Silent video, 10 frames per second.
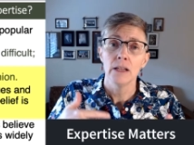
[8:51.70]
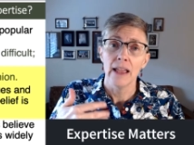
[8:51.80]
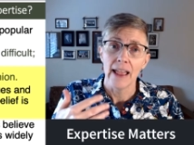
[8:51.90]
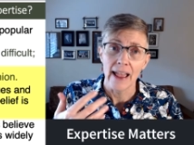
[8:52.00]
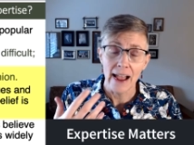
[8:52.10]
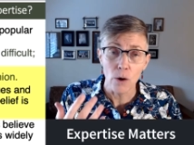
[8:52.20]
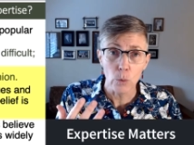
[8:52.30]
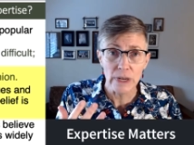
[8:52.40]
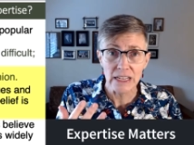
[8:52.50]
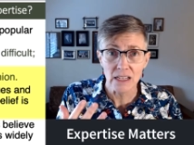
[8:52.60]
how
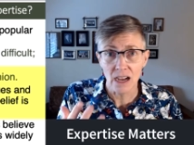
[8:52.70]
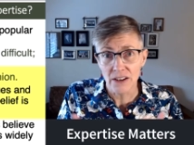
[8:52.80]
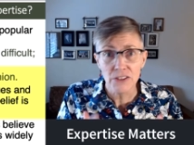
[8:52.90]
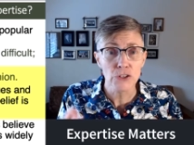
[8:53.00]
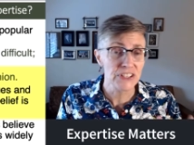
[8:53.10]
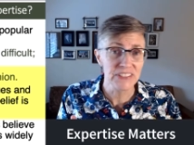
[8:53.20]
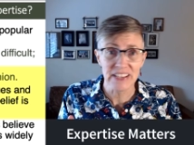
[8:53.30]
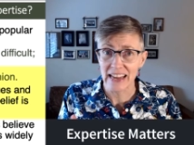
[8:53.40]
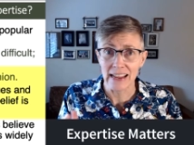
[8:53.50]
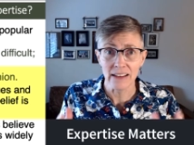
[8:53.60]
we
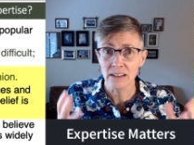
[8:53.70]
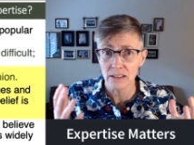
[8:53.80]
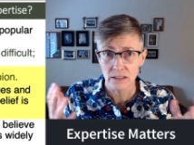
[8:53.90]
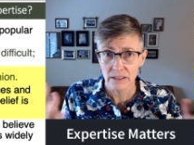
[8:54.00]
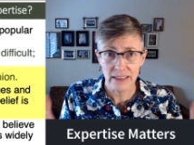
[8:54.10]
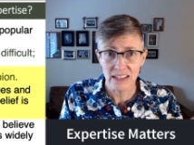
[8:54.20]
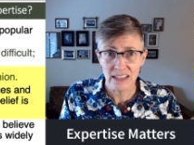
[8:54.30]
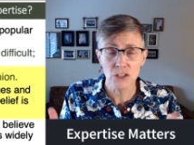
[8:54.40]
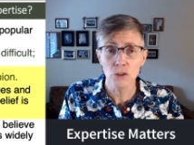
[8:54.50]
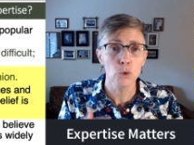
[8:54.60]
understand things in the
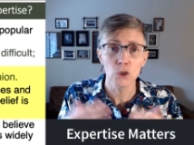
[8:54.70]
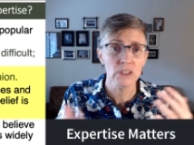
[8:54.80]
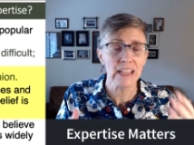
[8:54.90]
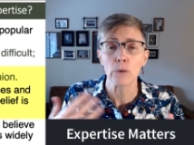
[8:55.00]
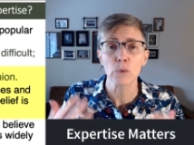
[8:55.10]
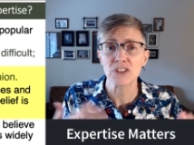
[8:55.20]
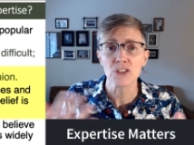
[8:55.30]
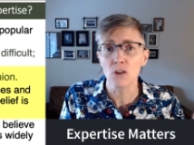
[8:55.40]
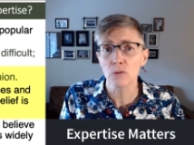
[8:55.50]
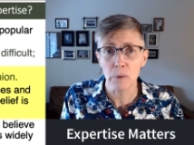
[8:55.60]
world, how we
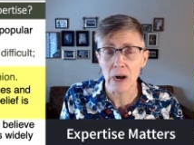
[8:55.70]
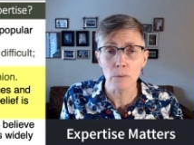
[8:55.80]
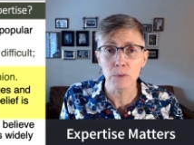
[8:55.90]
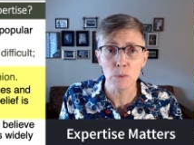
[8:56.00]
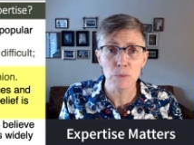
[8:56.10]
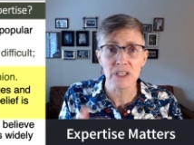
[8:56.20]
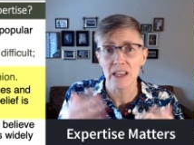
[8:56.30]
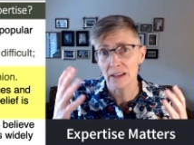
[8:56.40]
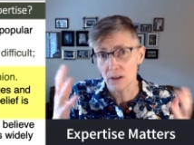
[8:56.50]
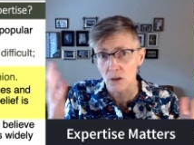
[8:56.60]
solve problems like,
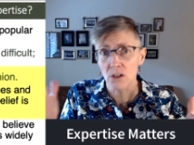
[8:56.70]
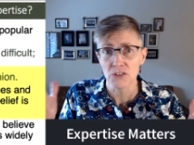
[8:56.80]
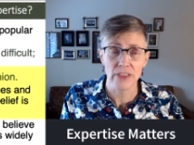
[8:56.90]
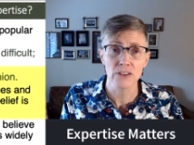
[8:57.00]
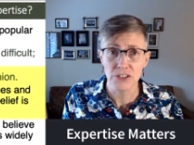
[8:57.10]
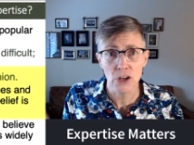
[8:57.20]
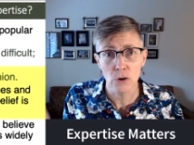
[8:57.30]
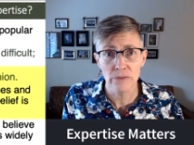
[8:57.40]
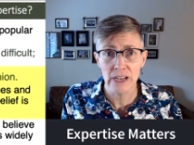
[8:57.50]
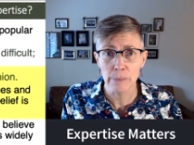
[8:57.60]
oh, there's this
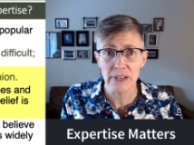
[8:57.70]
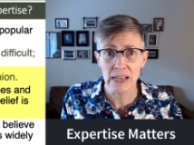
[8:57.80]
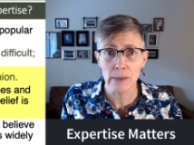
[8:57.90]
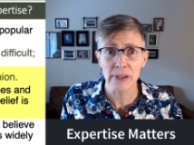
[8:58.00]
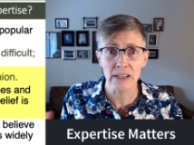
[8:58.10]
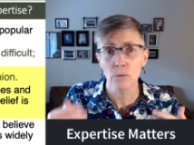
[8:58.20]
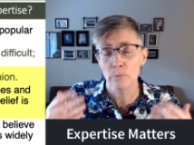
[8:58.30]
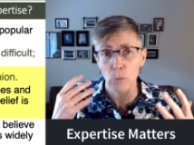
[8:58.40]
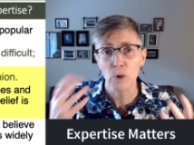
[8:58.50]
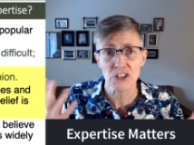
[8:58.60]
COVID epidemic,
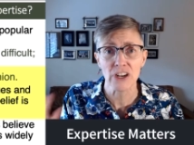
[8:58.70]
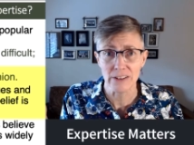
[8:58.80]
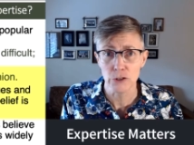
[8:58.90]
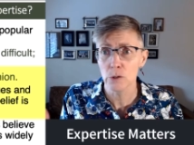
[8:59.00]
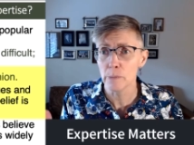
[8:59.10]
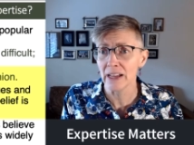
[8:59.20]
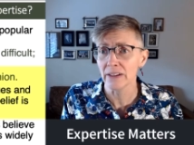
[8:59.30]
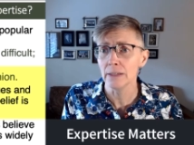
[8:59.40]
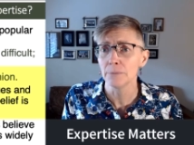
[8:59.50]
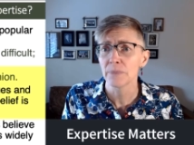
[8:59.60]
what should I do about it?
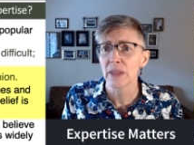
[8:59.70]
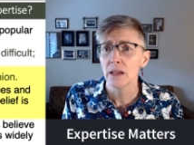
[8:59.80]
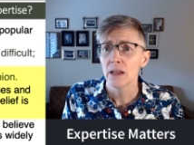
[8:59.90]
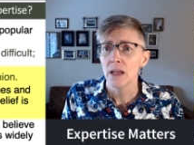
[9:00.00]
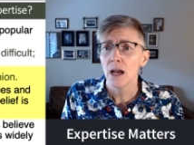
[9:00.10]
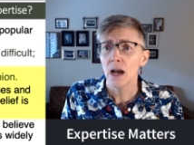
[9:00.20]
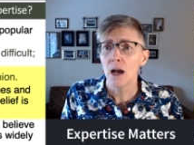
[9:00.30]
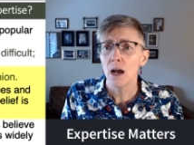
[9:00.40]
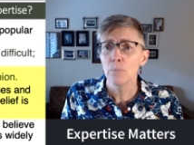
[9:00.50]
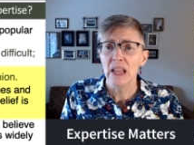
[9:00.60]

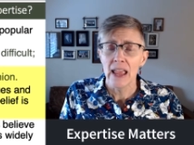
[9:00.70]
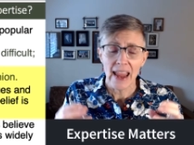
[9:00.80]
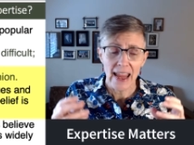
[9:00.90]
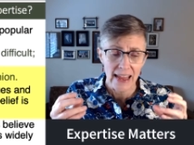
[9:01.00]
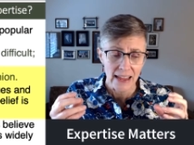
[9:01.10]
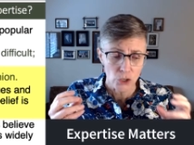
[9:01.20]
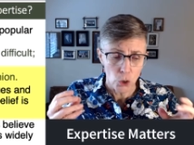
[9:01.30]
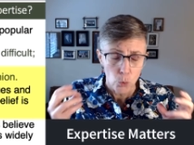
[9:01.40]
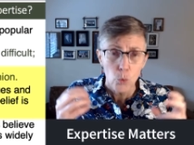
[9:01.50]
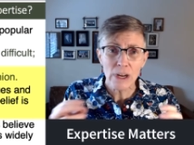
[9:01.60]
Um, and
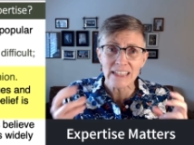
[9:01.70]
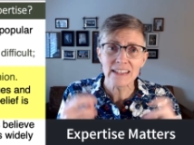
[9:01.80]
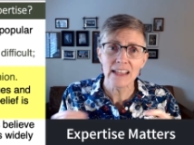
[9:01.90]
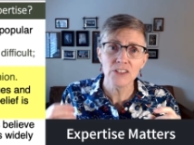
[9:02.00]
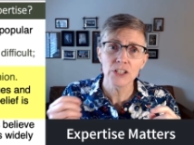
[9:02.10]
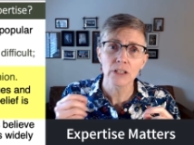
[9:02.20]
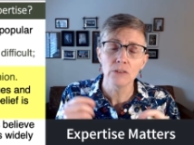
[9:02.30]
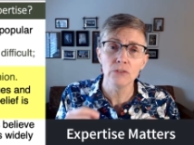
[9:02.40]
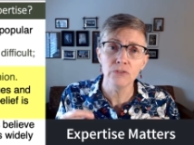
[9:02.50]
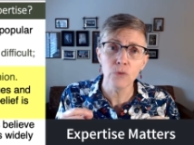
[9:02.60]
we tend to
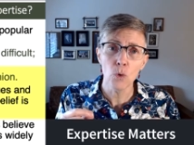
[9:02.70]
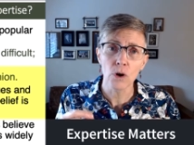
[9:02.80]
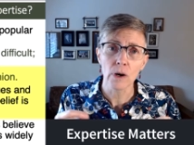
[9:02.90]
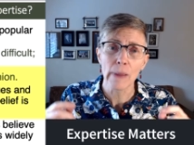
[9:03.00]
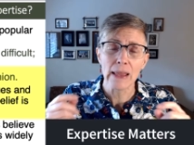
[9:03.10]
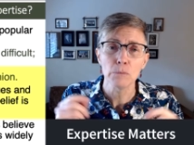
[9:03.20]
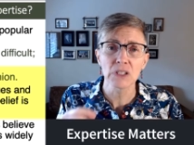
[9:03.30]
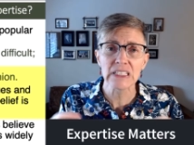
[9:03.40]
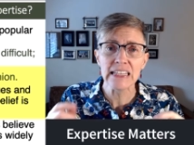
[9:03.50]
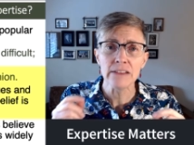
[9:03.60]
conform and
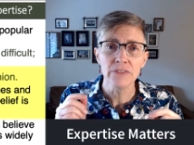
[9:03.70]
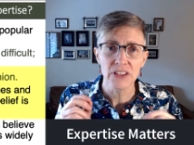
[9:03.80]
believe the